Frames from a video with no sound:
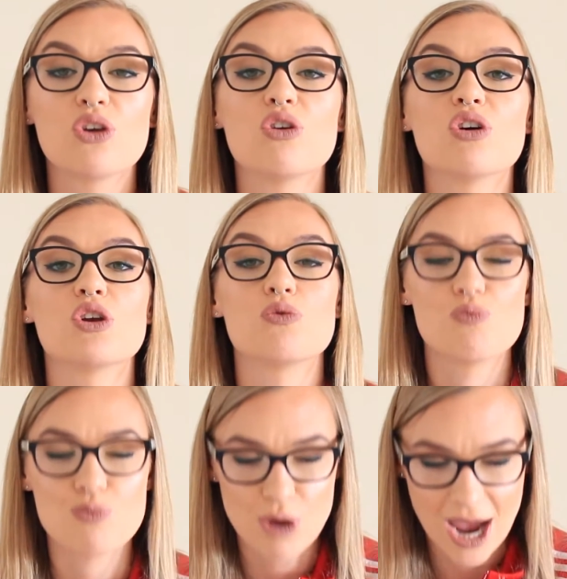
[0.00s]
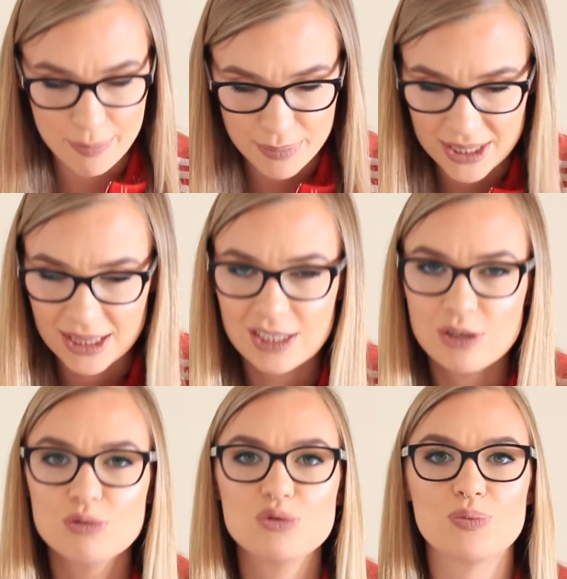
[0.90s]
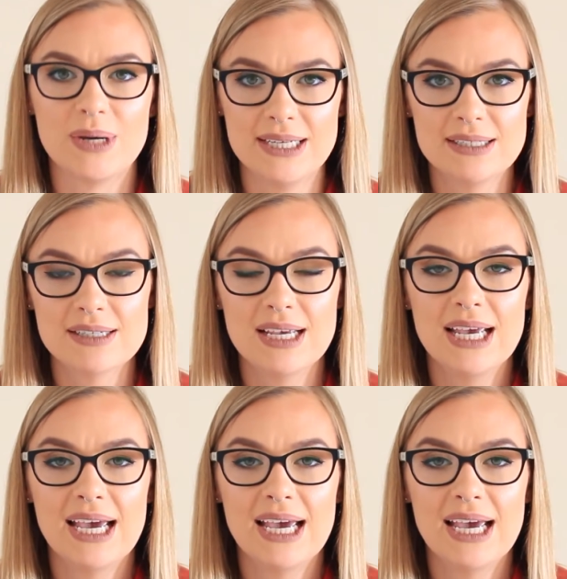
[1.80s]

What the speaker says: you're gonna rapidly lose weight,